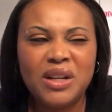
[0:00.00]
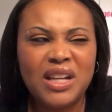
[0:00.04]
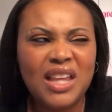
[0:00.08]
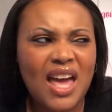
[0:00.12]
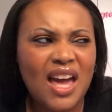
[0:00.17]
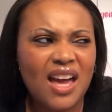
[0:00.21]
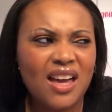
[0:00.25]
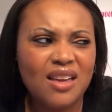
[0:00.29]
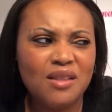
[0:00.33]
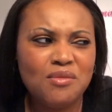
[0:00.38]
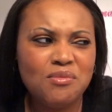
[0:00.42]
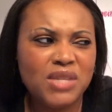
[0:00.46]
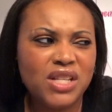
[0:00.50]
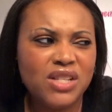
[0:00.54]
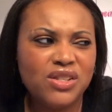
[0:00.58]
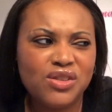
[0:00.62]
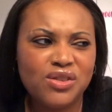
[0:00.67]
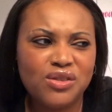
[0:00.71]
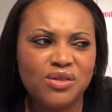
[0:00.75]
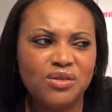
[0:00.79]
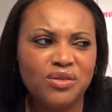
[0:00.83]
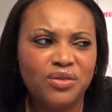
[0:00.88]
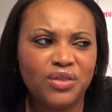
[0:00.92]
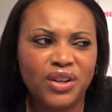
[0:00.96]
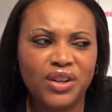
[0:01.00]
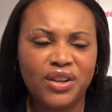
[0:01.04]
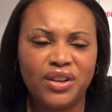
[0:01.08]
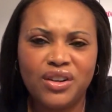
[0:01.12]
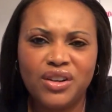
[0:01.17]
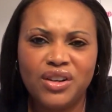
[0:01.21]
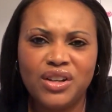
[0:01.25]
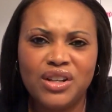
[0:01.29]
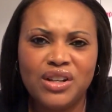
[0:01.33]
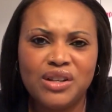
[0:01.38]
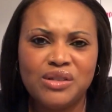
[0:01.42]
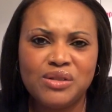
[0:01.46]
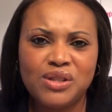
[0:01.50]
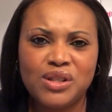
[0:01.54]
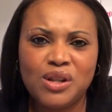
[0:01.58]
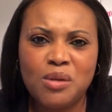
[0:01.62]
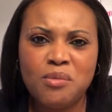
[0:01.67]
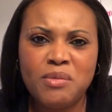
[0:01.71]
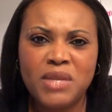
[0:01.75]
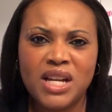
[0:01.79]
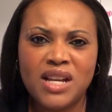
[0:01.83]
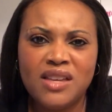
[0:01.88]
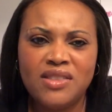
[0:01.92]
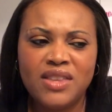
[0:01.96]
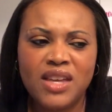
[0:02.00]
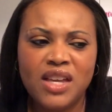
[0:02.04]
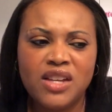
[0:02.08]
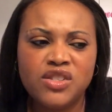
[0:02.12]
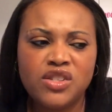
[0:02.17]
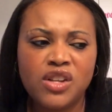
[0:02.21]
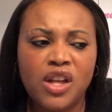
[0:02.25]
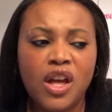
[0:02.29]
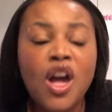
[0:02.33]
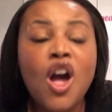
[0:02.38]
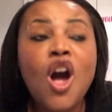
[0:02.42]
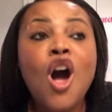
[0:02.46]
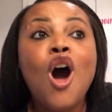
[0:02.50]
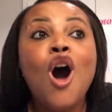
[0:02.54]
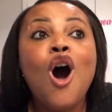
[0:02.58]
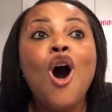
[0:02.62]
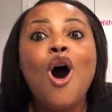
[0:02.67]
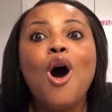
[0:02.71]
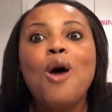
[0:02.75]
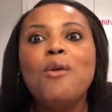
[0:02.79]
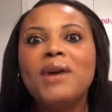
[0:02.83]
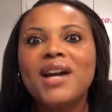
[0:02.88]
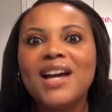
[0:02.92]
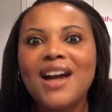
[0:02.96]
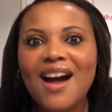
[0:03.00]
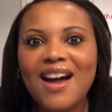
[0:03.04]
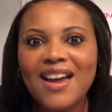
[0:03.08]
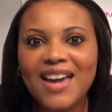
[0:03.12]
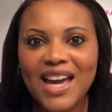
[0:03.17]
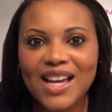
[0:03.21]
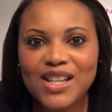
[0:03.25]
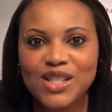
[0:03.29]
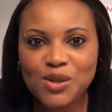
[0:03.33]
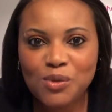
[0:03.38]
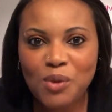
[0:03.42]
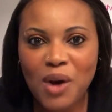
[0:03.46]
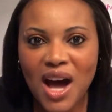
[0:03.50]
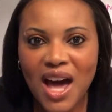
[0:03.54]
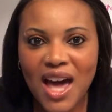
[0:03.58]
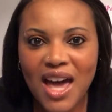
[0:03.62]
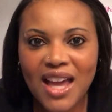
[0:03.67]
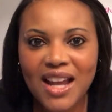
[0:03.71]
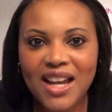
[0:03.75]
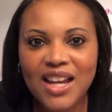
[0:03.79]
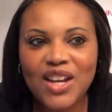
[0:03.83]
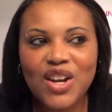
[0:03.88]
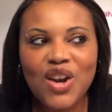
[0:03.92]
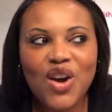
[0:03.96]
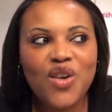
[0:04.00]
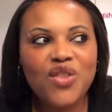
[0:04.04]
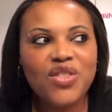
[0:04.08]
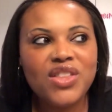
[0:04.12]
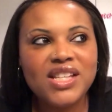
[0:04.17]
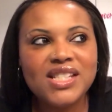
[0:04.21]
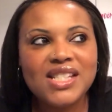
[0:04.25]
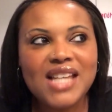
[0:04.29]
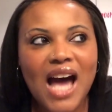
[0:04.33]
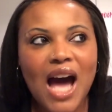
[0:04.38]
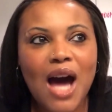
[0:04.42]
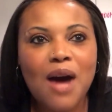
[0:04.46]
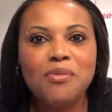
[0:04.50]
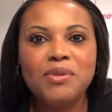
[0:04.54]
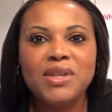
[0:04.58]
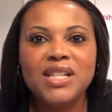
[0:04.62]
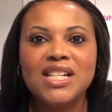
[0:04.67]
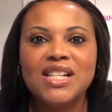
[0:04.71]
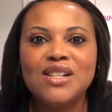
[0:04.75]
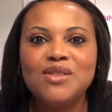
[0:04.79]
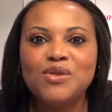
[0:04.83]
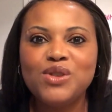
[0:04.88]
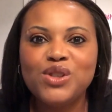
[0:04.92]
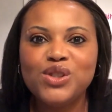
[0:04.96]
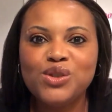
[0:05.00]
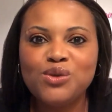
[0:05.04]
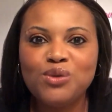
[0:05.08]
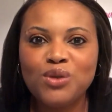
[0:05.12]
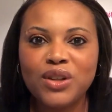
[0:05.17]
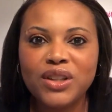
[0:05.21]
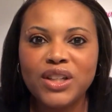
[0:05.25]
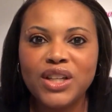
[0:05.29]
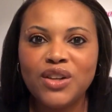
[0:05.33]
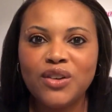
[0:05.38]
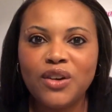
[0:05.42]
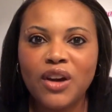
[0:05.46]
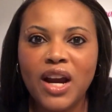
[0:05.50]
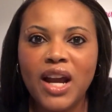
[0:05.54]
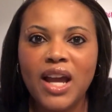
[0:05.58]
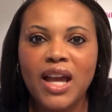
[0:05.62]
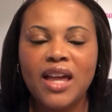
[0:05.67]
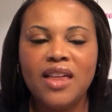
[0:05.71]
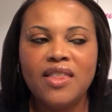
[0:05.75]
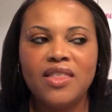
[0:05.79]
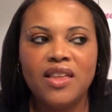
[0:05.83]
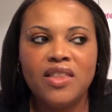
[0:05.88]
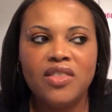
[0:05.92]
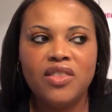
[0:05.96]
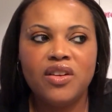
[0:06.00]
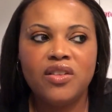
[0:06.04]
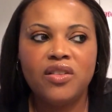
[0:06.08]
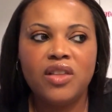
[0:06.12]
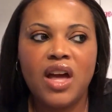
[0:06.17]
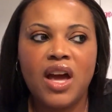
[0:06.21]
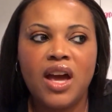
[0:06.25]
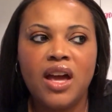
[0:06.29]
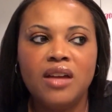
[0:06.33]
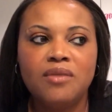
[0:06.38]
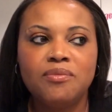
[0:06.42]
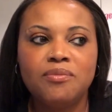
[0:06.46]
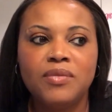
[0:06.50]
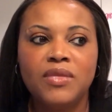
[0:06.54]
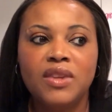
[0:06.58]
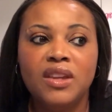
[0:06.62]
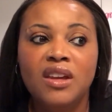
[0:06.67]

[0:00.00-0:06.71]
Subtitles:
And that can be true for, you know, so many things. You're like, oh my God, guess what? You know, this happened and it was really great. And then they're like,